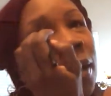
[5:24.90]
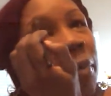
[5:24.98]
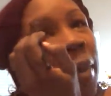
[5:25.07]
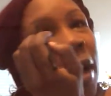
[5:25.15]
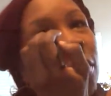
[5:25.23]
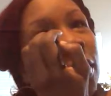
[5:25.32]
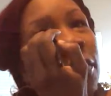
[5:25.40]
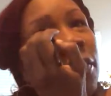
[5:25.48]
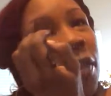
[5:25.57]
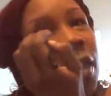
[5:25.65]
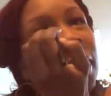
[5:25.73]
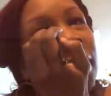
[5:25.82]
amount
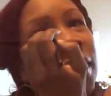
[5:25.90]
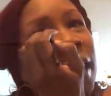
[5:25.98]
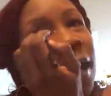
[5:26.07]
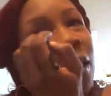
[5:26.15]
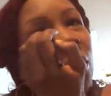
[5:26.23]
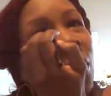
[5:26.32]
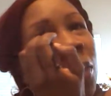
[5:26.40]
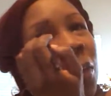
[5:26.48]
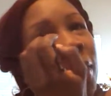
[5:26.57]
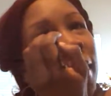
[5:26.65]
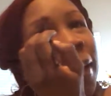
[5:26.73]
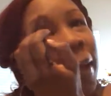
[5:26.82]
of this color
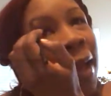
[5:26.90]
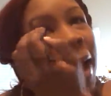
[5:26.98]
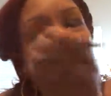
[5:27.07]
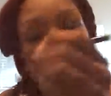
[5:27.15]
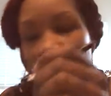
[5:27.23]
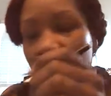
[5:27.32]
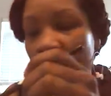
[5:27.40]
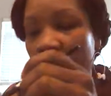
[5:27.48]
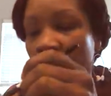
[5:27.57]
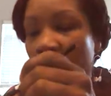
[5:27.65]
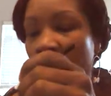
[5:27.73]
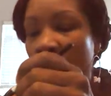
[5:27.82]
on, I'm also
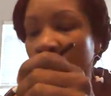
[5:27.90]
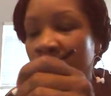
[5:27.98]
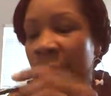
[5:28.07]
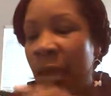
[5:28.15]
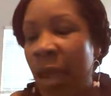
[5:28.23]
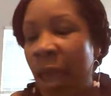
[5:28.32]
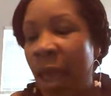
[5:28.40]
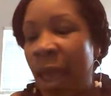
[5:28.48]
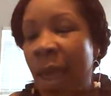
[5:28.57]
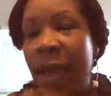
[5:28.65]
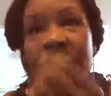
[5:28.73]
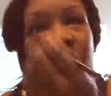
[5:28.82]
going to go in and
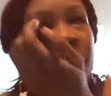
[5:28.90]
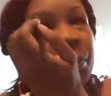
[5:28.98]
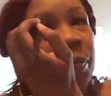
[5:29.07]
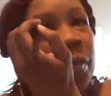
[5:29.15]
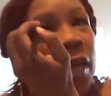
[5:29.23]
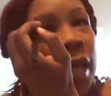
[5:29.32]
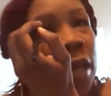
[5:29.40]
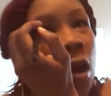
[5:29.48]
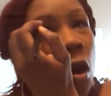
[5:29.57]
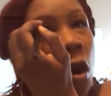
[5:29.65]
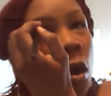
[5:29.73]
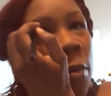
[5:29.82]
add an
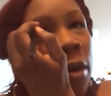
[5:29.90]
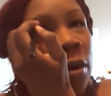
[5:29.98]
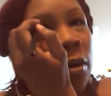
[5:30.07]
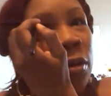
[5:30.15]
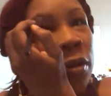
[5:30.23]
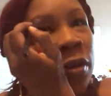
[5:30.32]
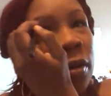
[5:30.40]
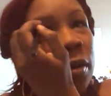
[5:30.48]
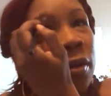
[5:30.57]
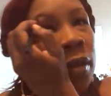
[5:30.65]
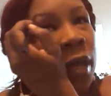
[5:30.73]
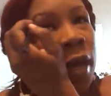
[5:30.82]
auburn
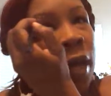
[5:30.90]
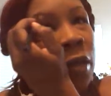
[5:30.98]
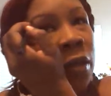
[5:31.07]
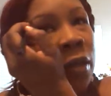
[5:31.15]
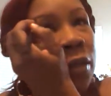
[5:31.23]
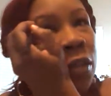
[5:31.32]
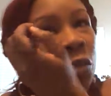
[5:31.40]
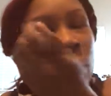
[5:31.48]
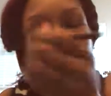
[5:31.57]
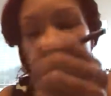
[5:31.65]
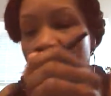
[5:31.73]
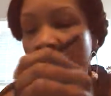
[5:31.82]
color to
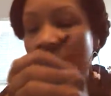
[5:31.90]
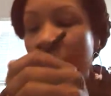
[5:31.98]
it,